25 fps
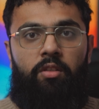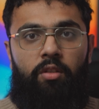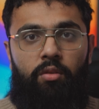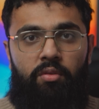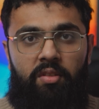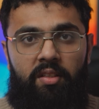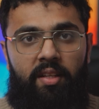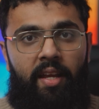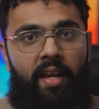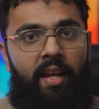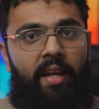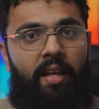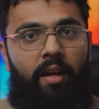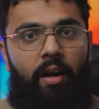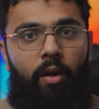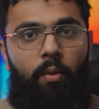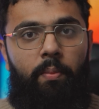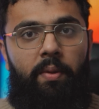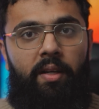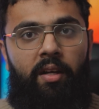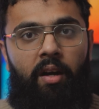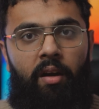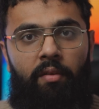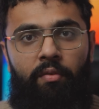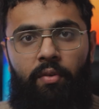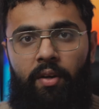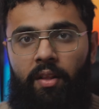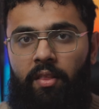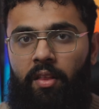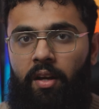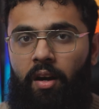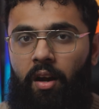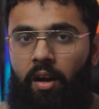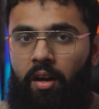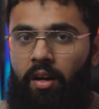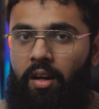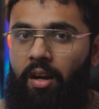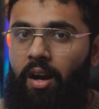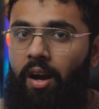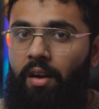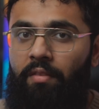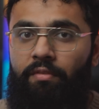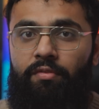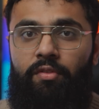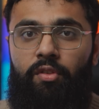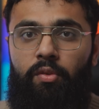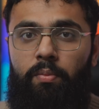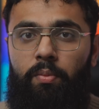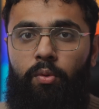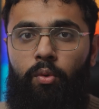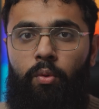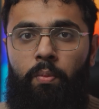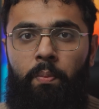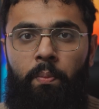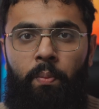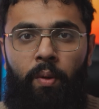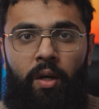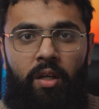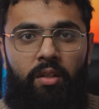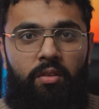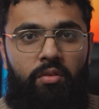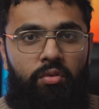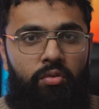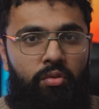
So today I'll be covering the uncomfortable but